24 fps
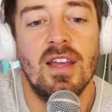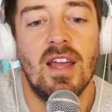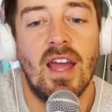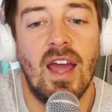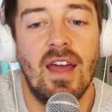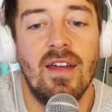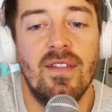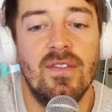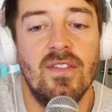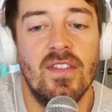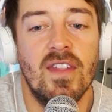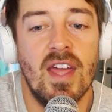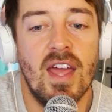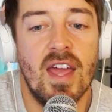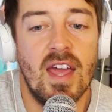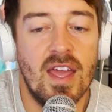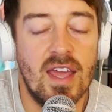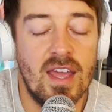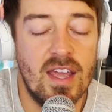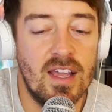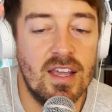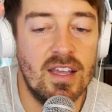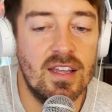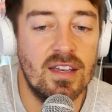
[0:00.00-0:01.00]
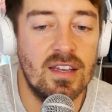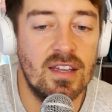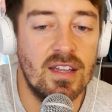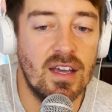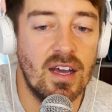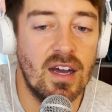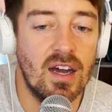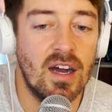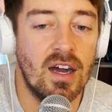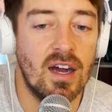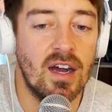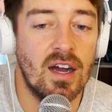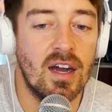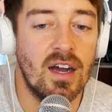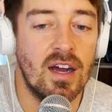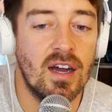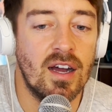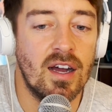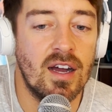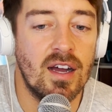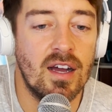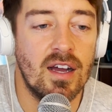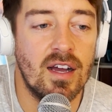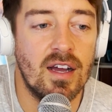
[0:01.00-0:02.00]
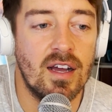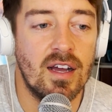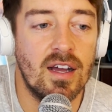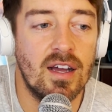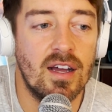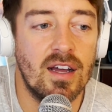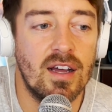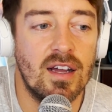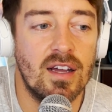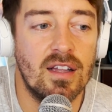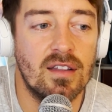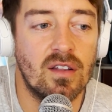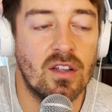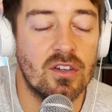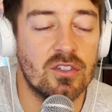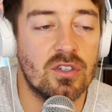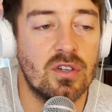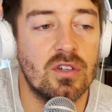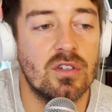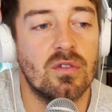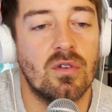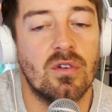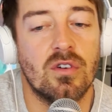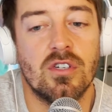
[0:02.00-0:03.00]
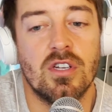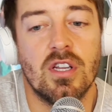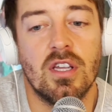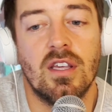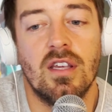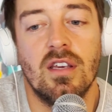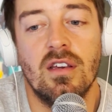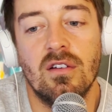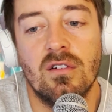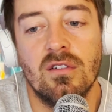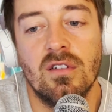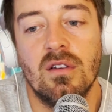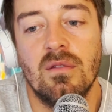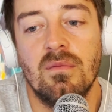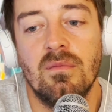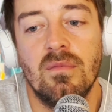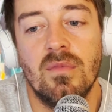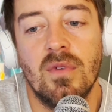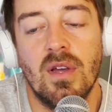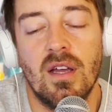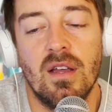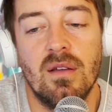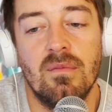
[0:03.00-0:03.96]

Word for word: And then, uh, long story short, she killed him